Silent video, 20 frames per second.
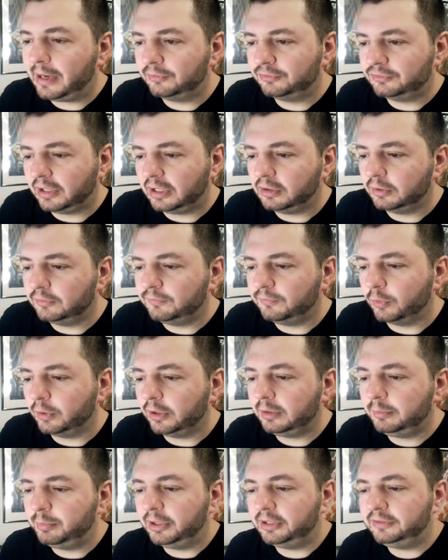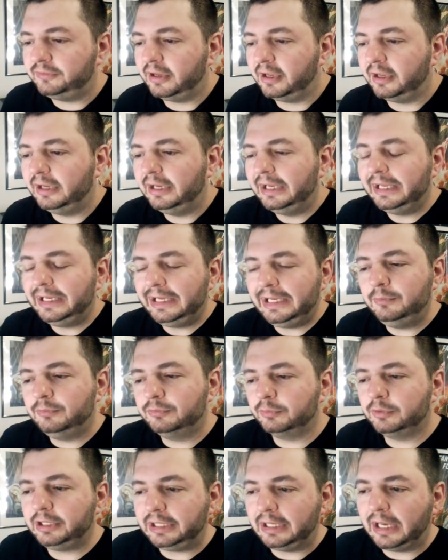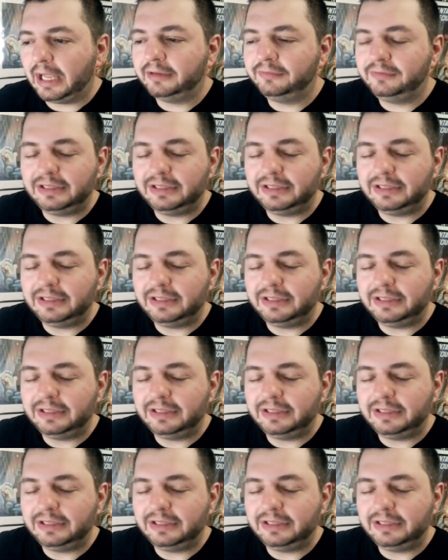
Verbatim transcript: I was trying to look for it, but he was really nice.